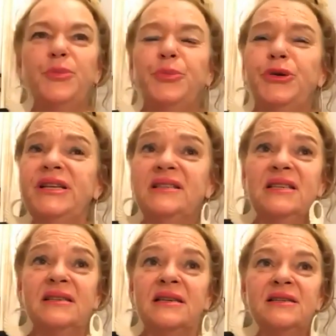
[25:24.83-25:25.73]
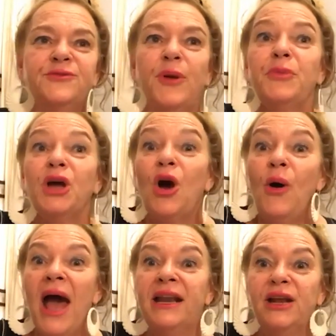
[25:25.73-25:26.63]
the priestesses from the
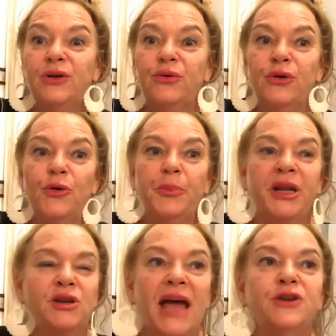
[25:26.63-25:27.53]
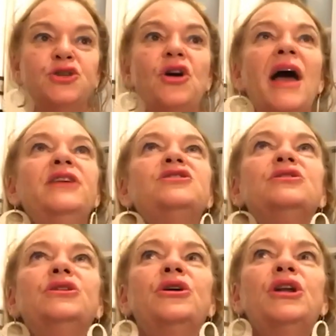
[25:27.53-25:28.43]
Kohenet group and, and trying
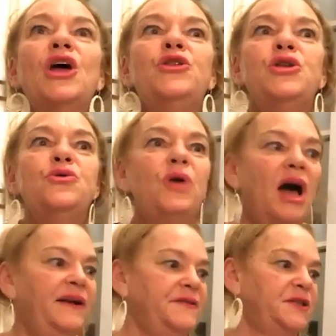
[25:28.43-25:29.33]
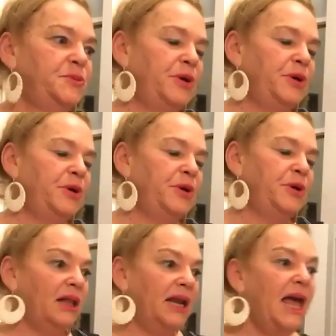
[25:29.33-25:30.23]
to learn a new kind of
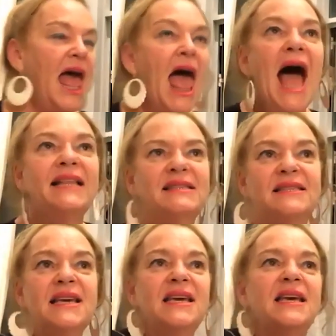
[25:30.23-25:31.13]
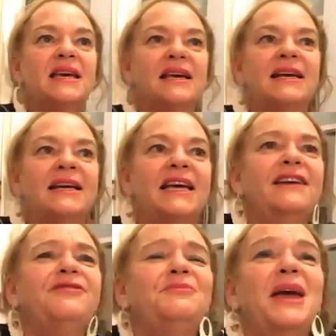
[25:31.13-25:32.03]
spirituality and see
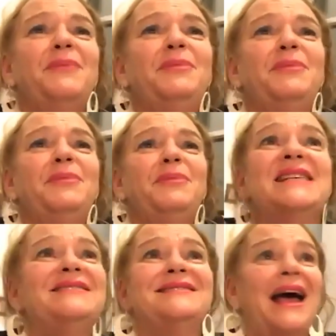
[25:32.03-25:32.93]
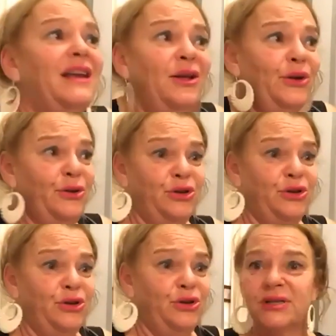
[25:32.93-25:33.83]
if maybe all of these secular
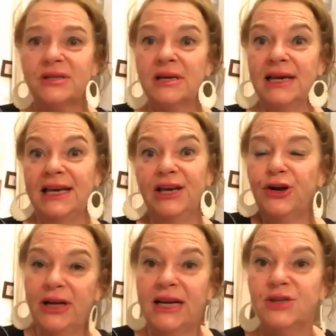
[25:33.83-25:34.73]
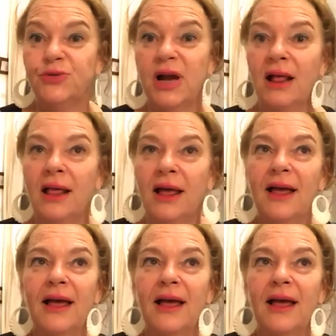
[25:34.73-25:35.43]
Jews here in Israel